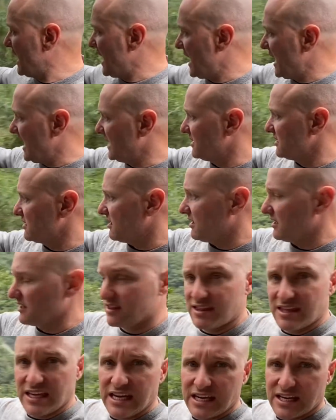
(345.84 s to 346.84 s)
And I
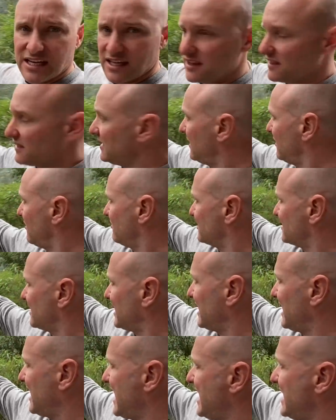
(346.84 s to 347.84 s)
think there is a
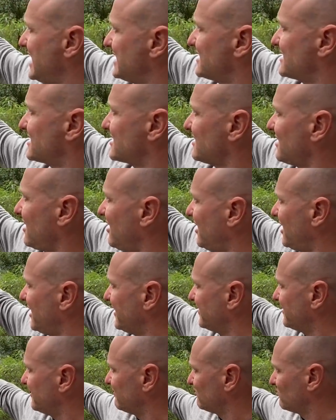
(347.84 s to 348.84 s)

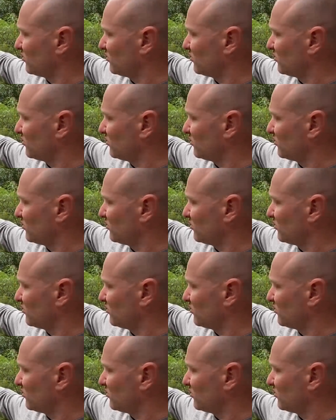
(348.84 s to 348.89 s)
landslide.